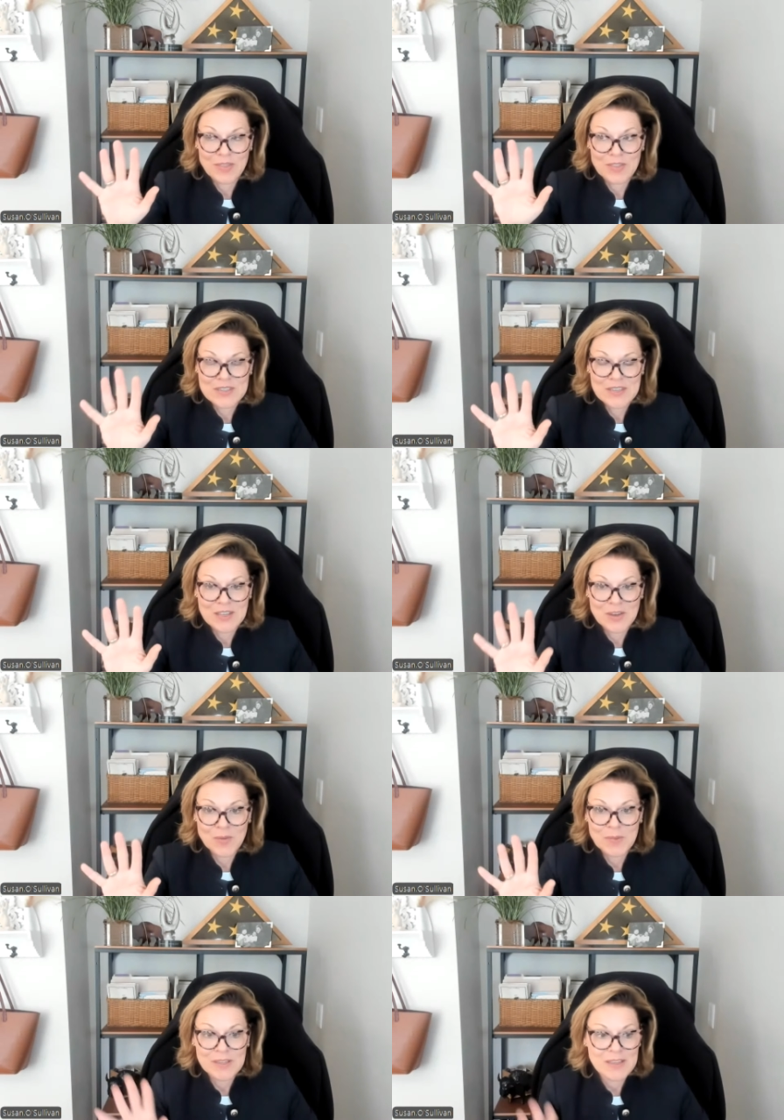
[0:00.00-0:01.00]
the
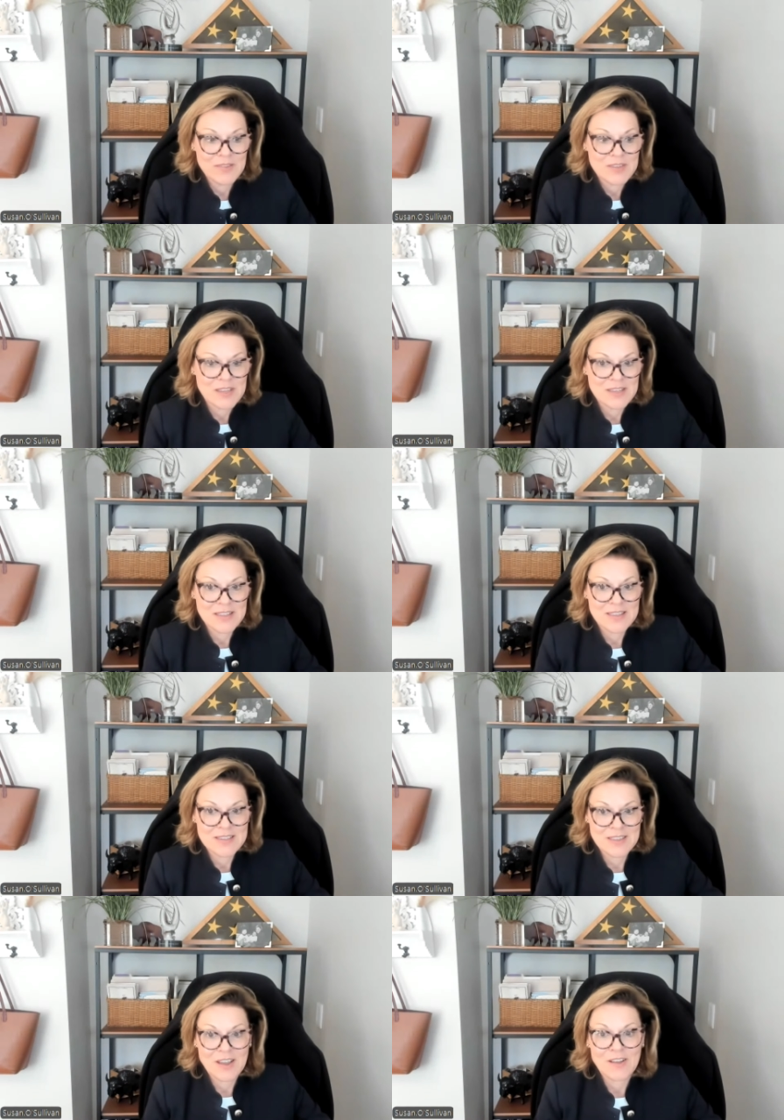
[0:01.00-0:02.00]
CEO believes? Is
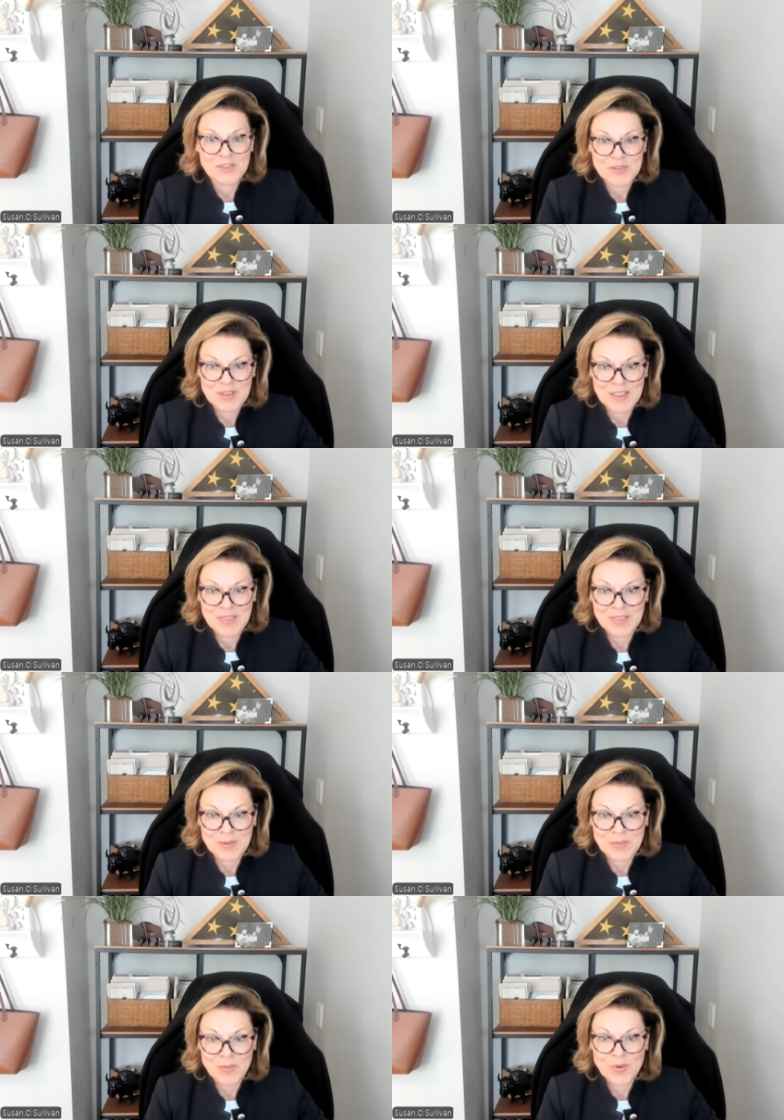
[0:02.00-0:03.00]
it the culture that
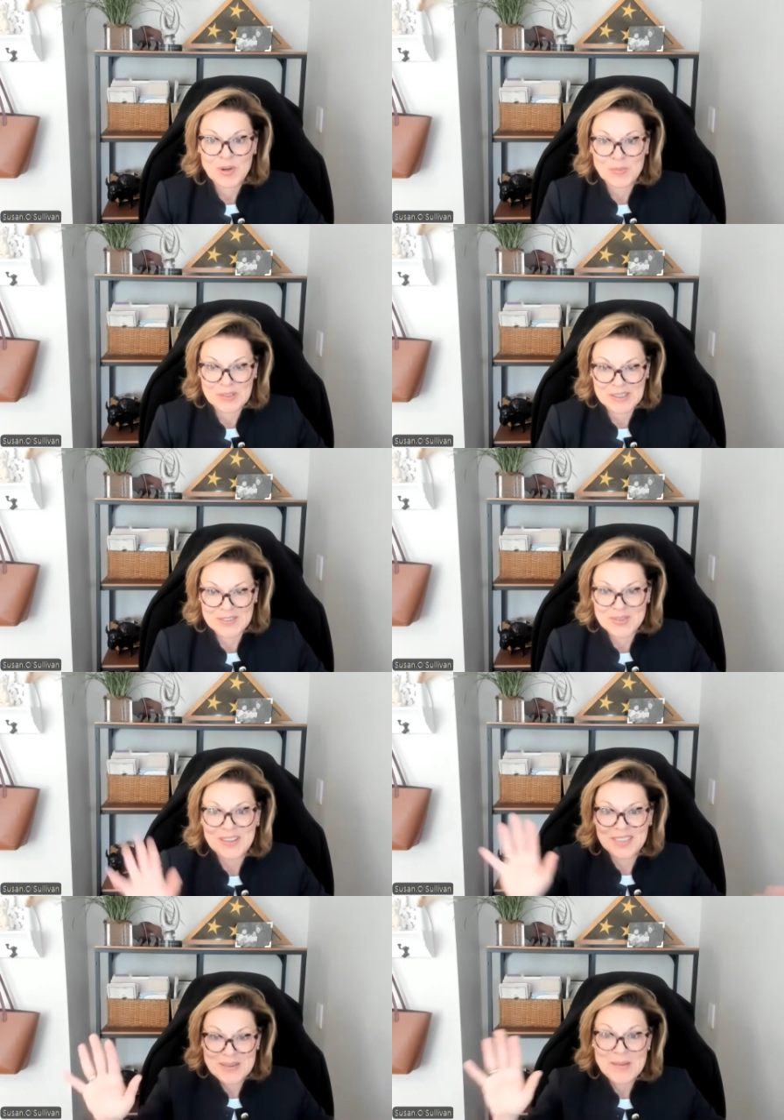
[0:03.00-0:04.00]
the worker believes,
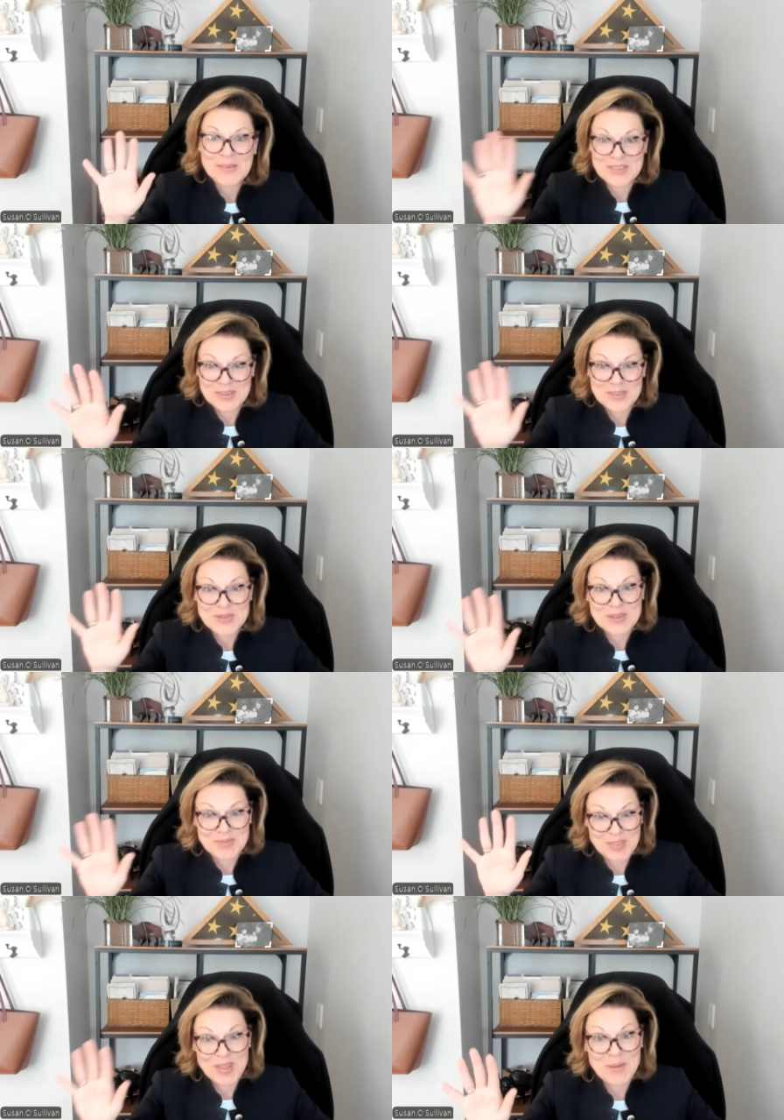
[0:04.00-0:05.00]
right? There's, mm-hmm. okay. there's
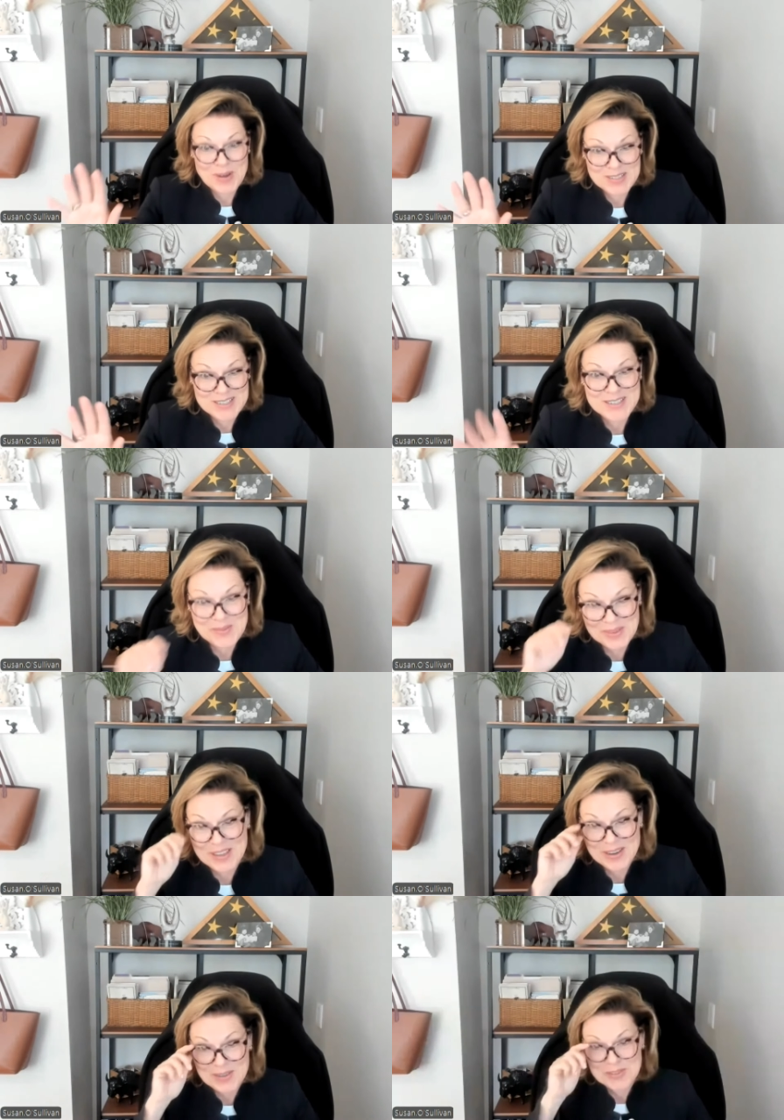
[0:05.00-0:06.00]
different thought processes on what
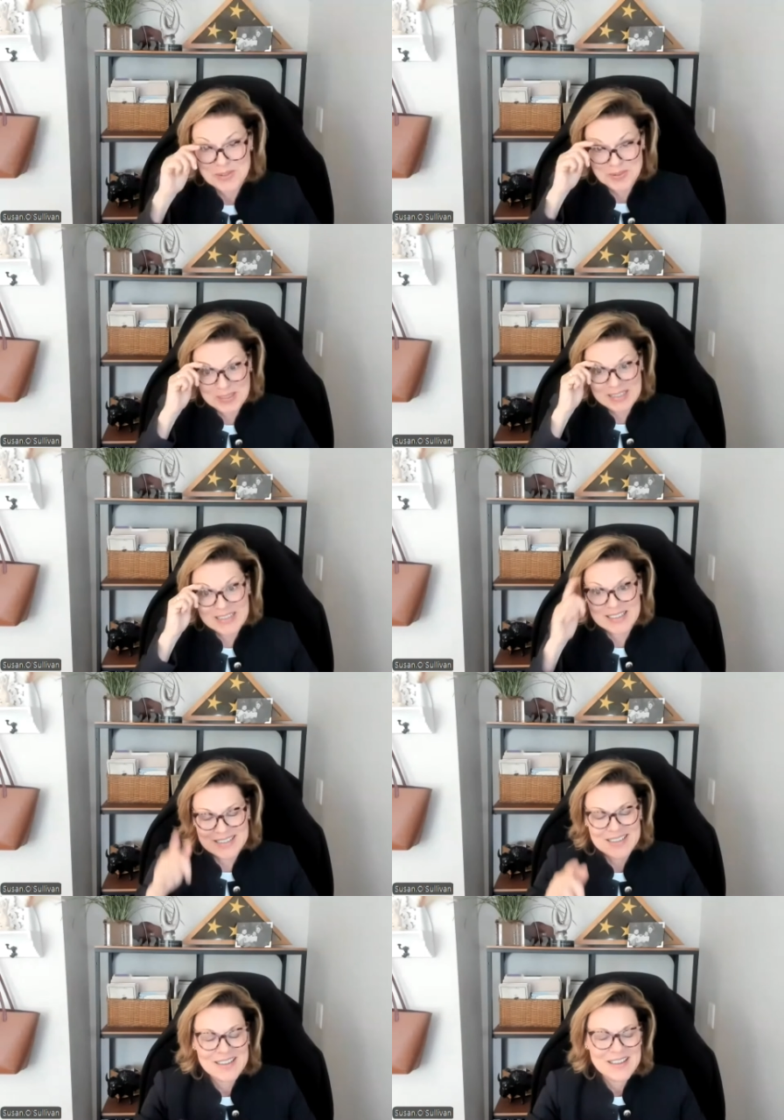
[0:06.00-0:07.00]
that culture really is.